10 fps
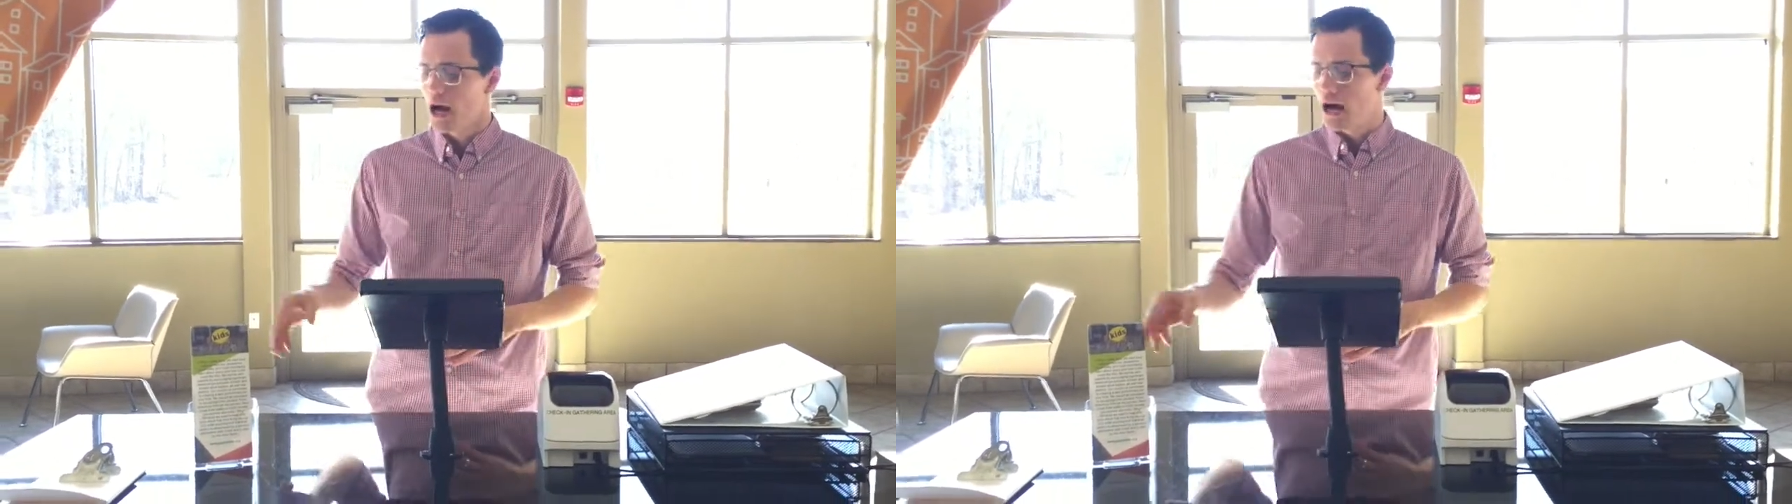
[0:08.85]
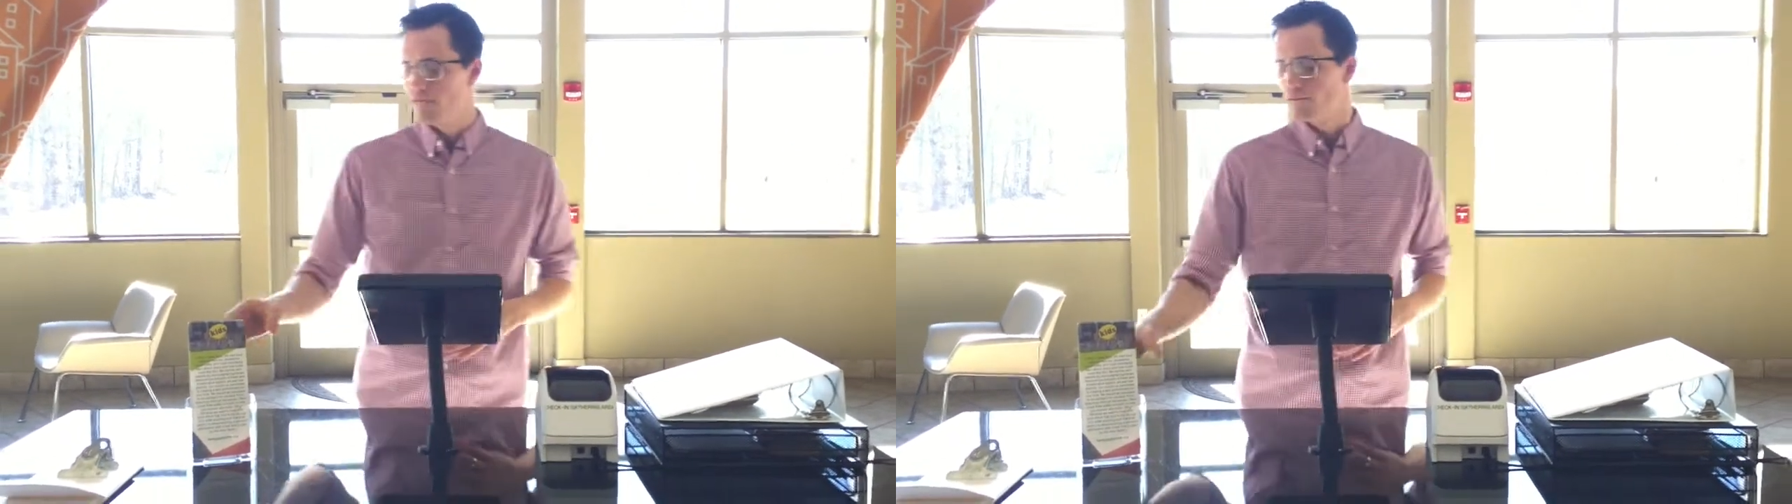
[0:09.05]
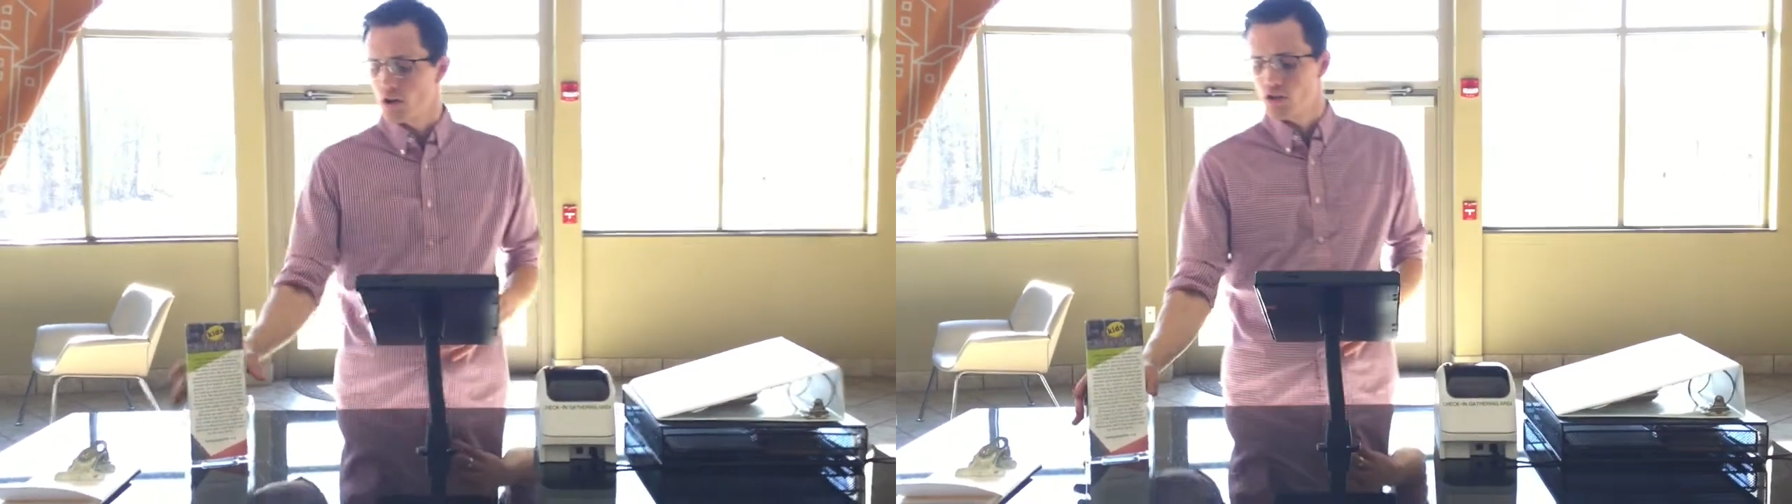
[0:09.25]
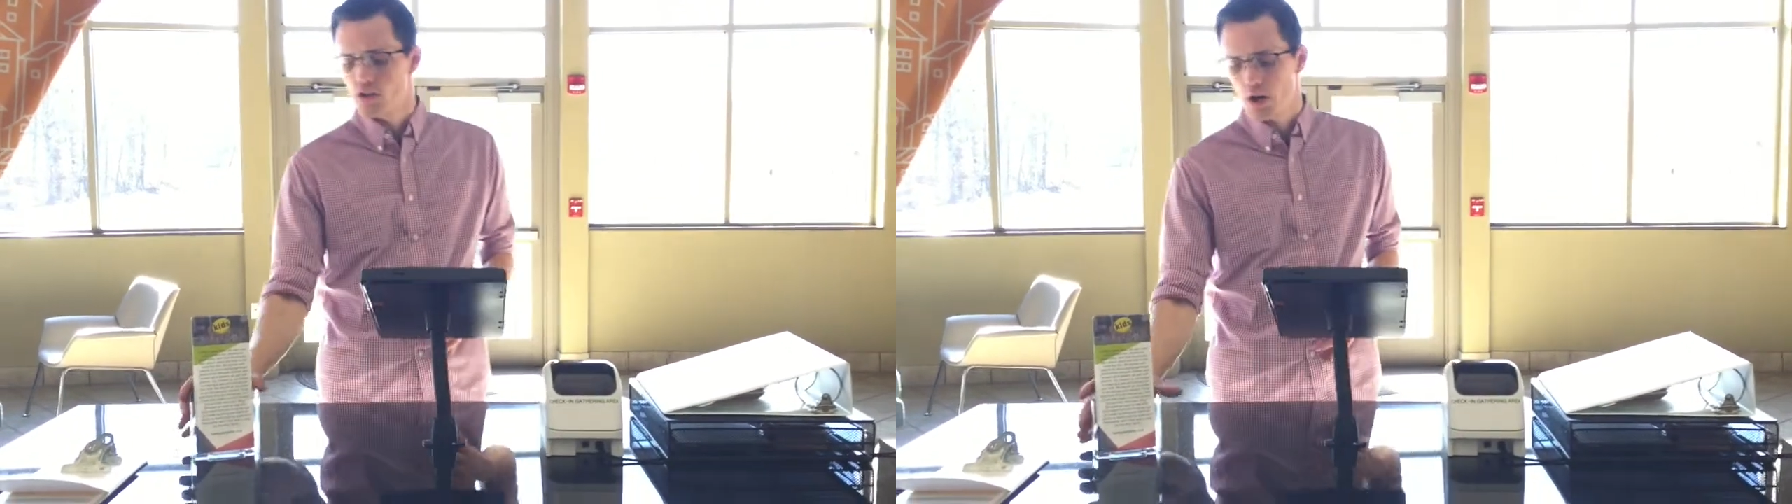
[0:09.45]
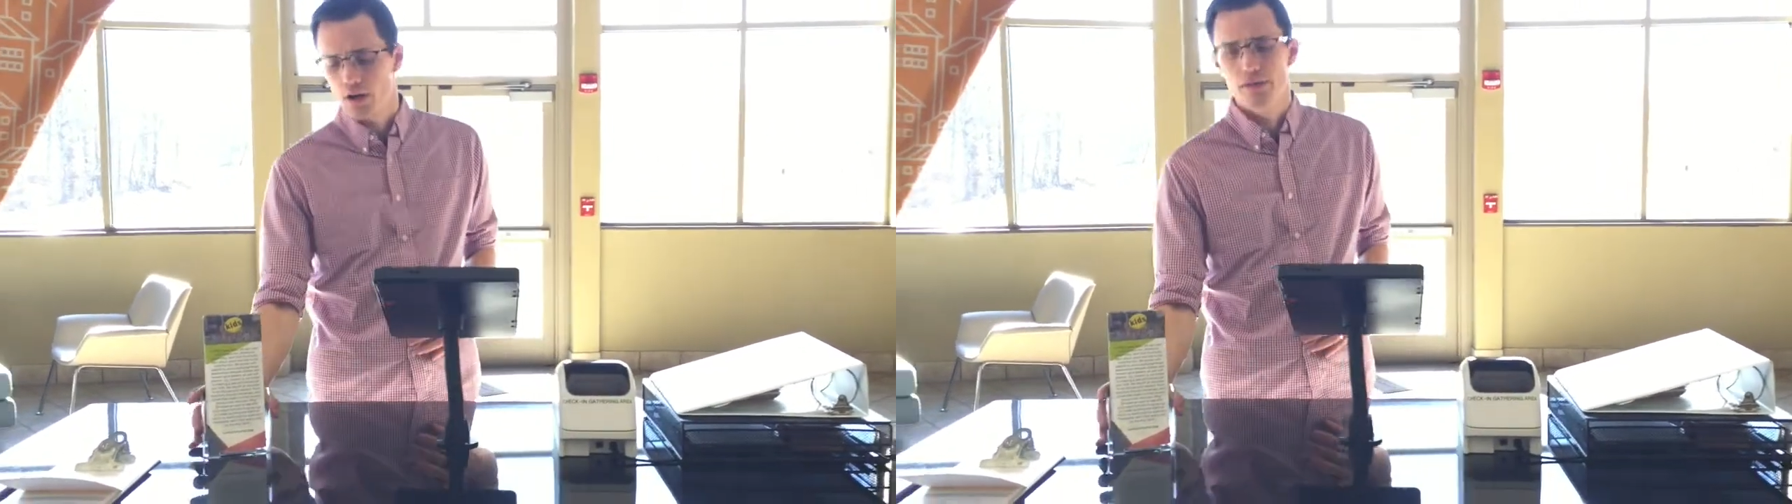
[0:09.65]
Uh, first
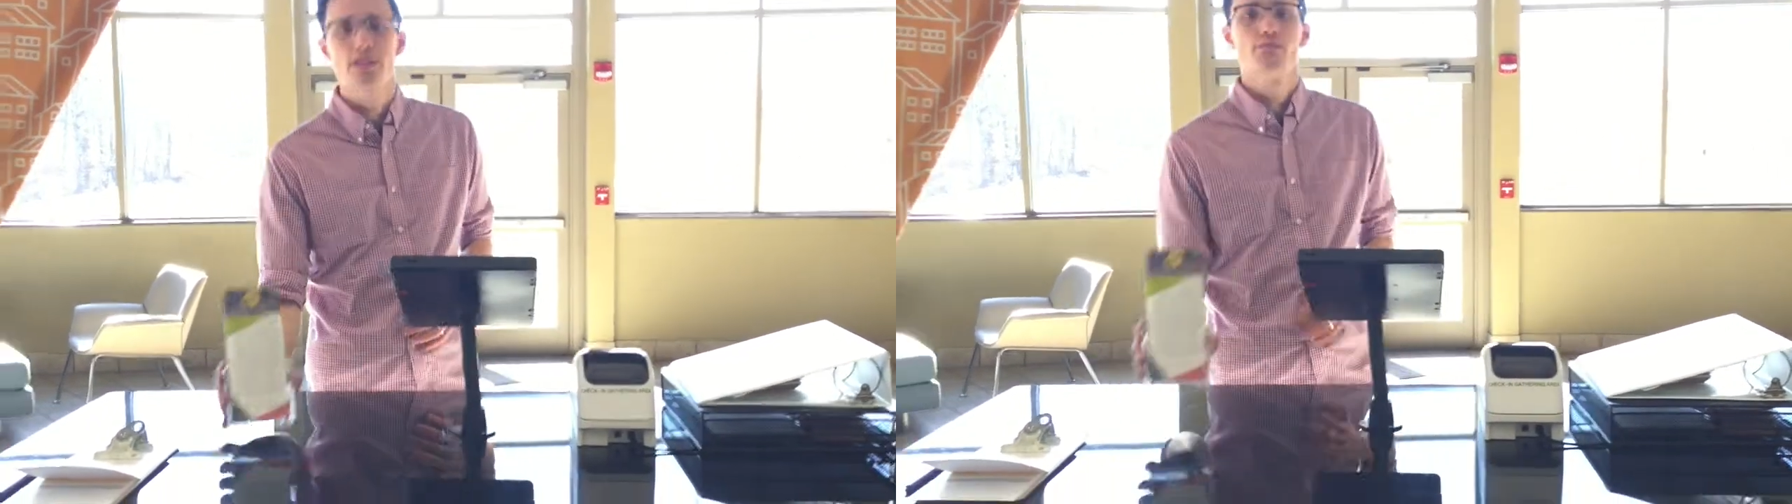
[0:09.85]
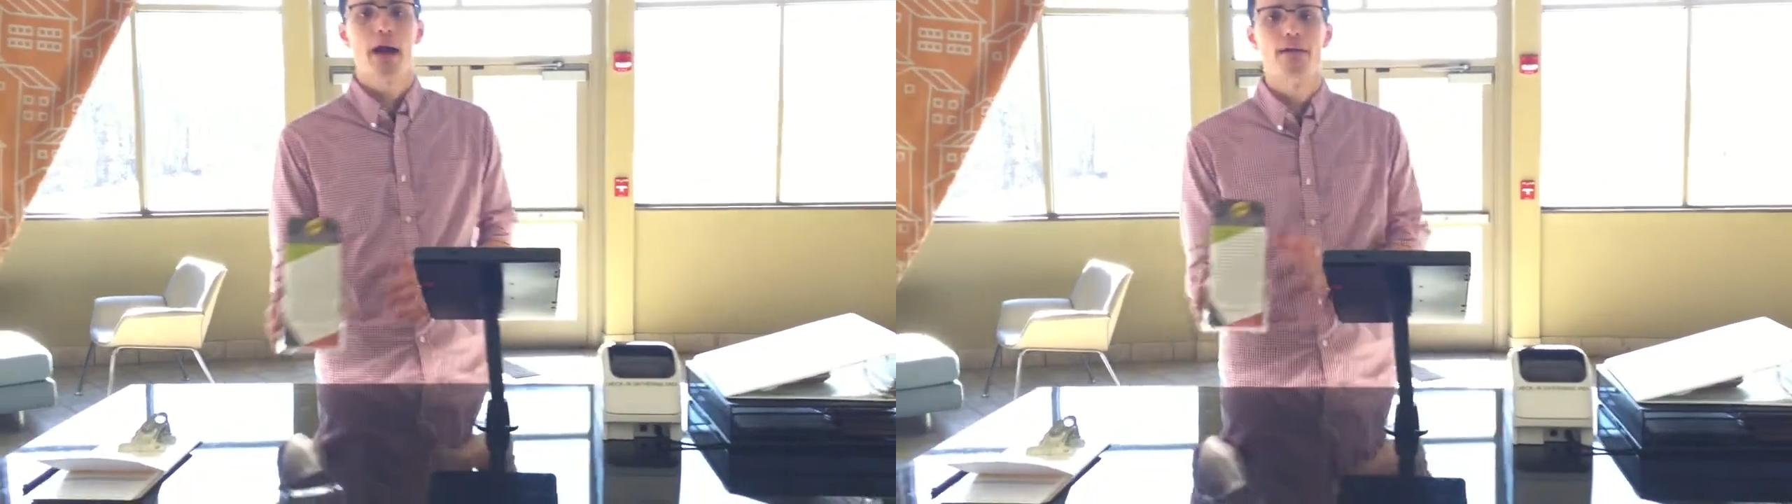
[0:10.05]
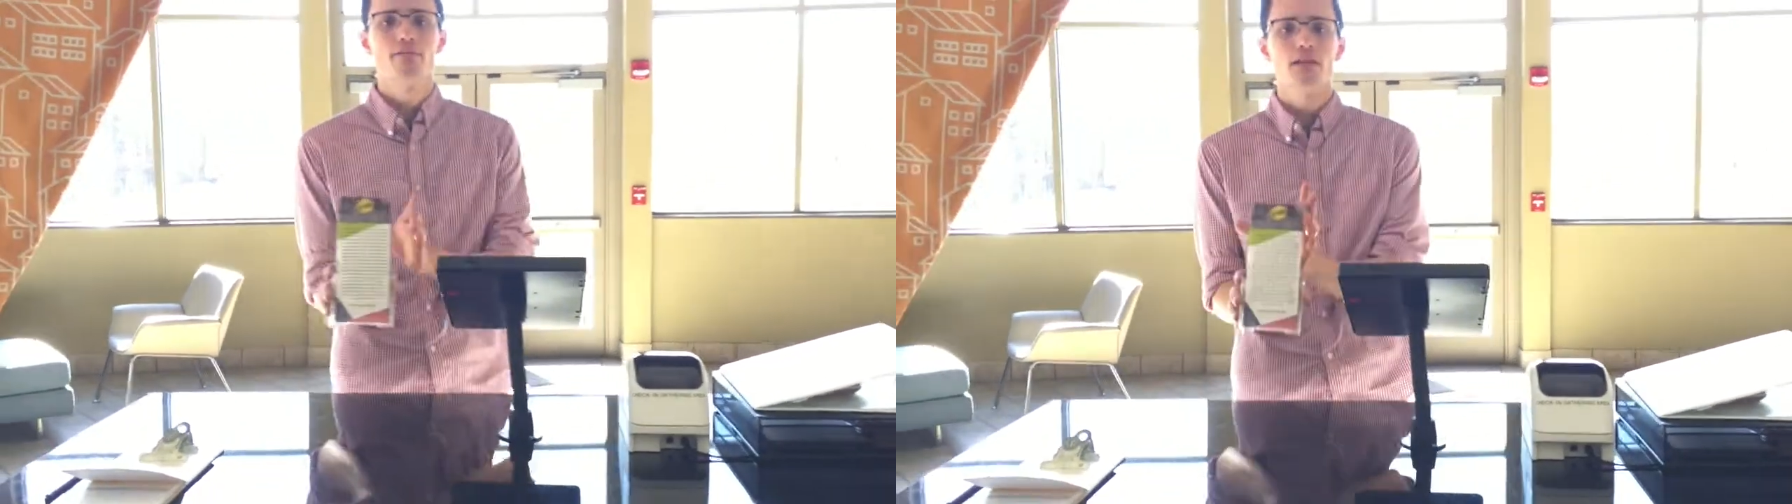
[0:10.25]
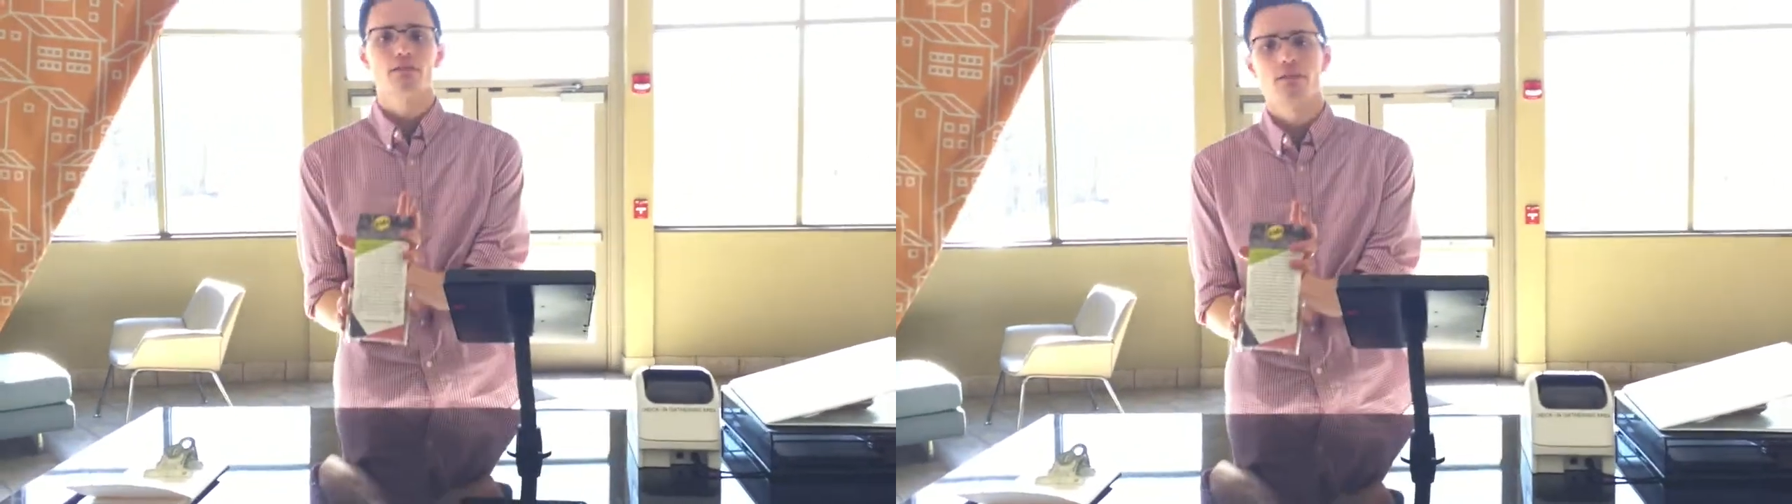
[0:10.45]
are these pamphlets